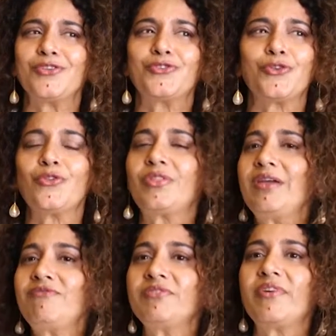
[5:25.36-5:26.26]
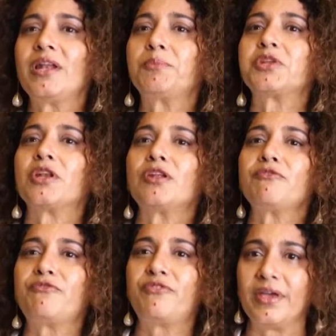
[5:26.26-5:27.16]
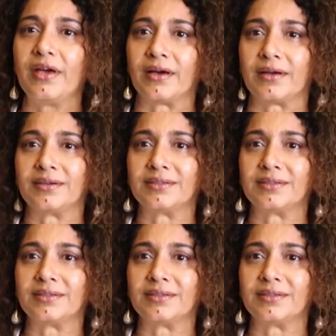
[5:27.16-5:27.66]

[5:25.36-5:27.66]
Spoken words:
So they've developed a lot of fear.